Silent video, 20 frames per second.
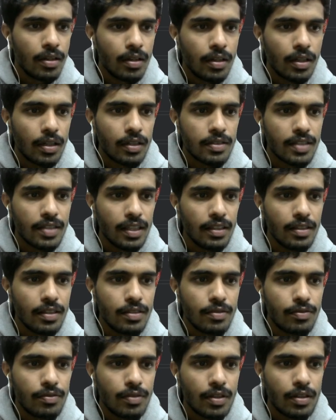Inside
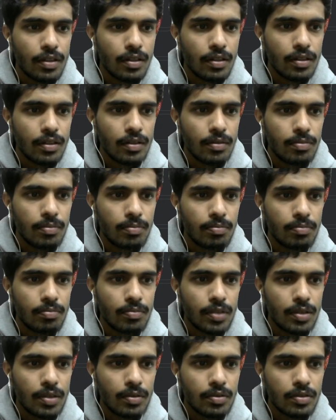this,
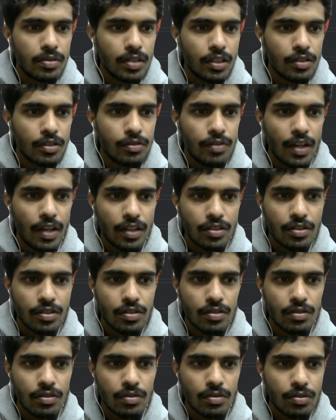the
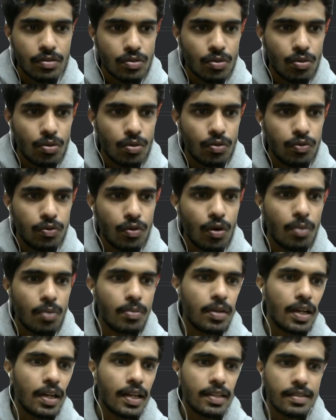satisfaction score
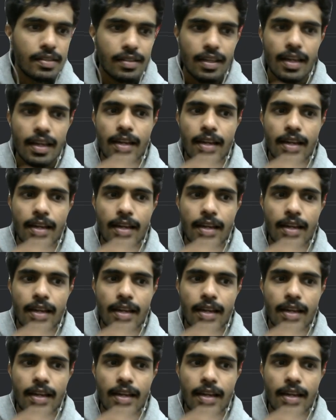formula is